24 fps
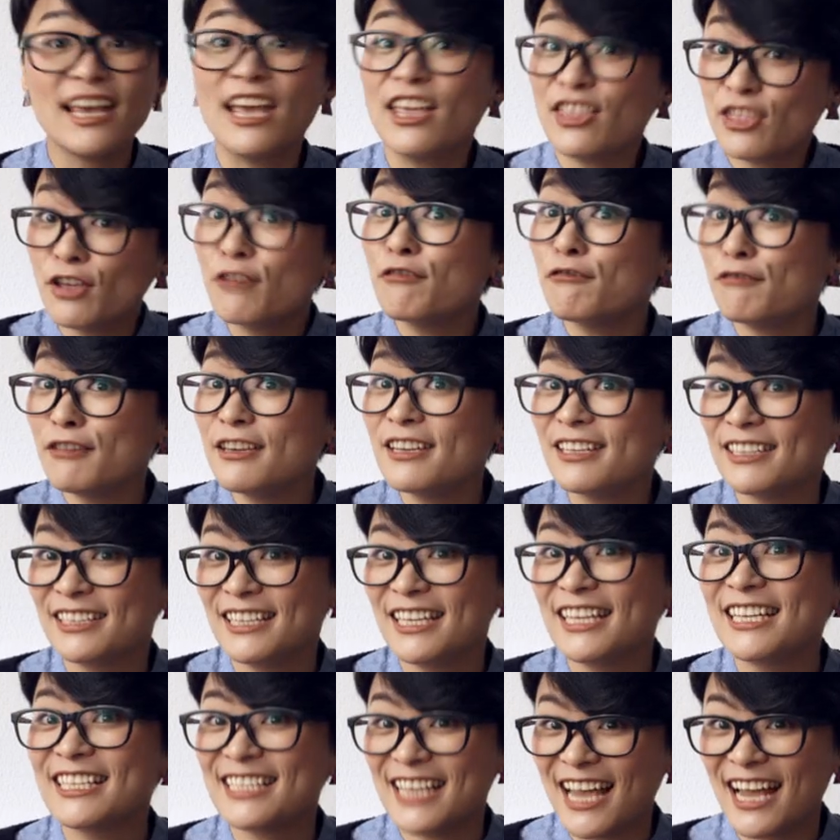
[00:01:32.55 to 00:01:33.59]
The feel,
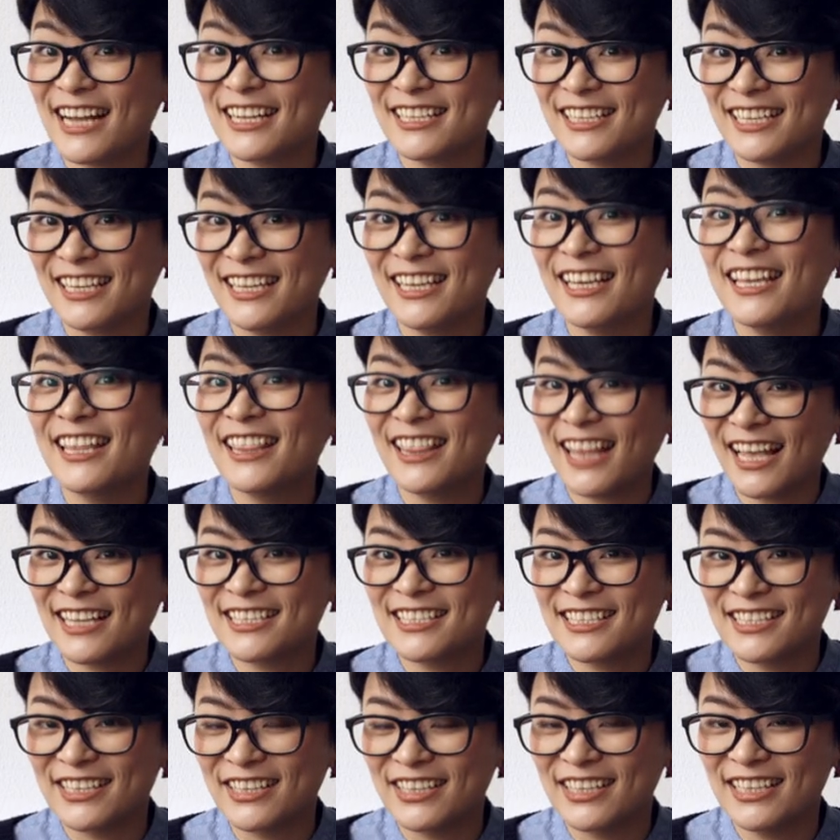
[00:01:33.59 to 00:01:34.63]
exactly.
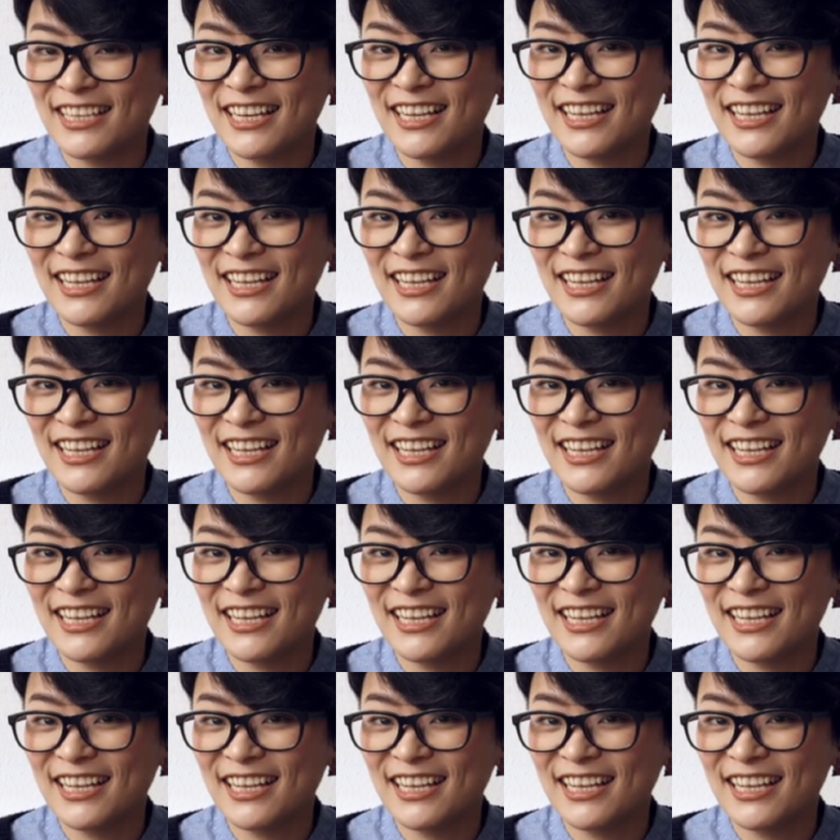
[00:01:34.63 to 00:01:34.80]
That's it.